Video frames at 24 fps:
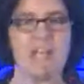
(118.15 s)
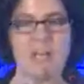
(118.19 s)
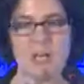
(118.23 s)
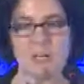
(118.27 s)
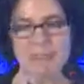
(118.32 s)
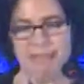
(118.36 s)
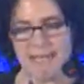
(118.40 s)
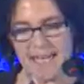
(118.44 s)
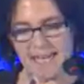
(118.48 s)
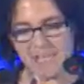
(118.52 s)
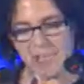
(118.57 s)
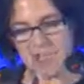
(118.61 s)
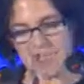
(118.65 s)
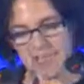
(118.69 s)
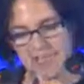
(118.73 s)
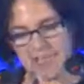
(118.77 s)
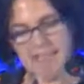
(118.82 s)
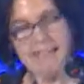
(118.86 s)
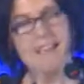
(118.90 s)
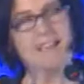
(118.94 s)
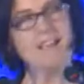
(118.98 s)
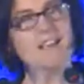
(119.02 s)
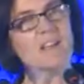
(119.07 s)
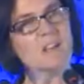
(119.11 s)
But actually,
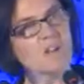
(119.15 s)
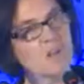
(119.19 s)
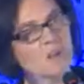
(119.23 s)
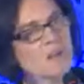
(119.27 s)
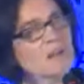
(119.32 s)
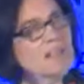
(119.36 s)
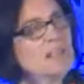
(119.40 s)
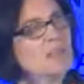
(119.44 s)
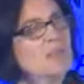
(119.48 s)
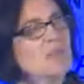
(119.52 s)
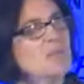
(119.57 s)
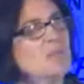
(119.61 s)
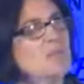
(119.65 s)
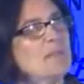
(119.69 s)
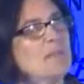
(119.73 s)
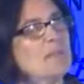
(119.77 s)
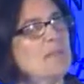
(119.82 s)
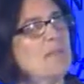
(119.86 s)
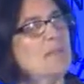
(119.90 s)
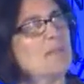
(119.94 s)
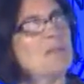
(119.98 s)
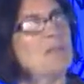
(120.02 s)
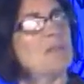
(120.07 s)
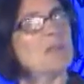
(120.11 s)
according to Amit
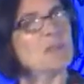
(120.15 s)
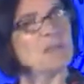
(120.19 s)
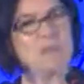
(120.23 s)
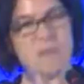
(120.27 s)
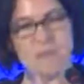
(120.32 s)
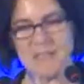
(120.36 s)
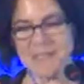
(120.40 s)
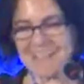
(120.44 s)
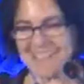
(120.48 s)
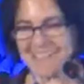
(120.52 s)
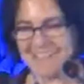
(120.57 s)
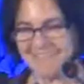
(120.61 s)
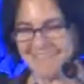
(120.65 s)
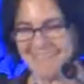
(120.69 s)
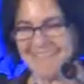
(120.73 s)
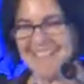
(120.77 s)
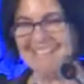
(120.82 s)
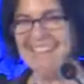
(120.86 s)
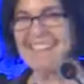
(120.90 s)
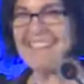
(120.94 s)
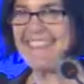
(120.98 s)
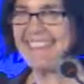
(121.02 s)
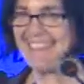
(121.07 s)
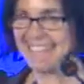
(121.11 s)
Kapoor's recent
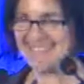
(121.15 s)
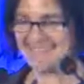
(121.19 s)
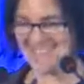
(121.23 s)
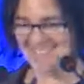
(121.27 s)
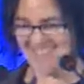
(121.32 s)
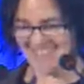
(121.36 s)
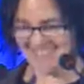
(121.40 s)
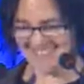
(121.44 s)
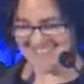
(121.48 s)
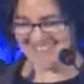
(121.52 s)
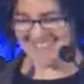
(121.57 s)
study, that's not the